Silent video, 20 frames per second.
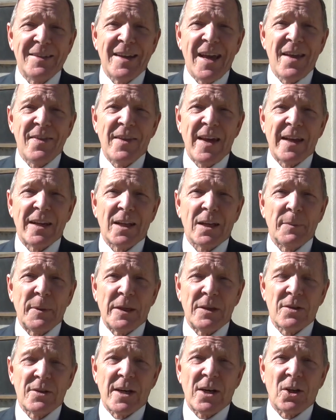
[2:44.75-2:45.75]
and that'll
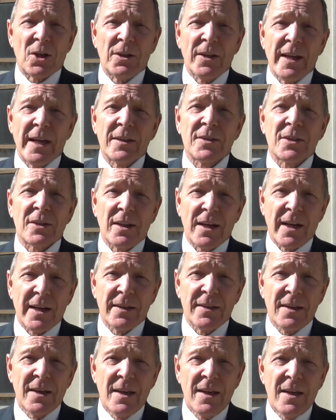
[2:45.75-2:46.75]
be a start of
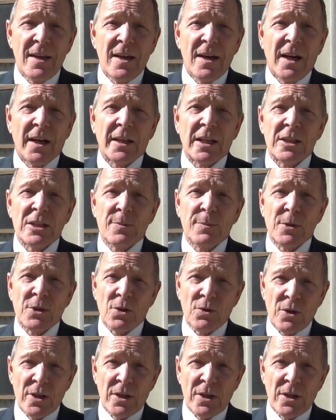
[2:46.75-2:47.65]
landslide against Mr.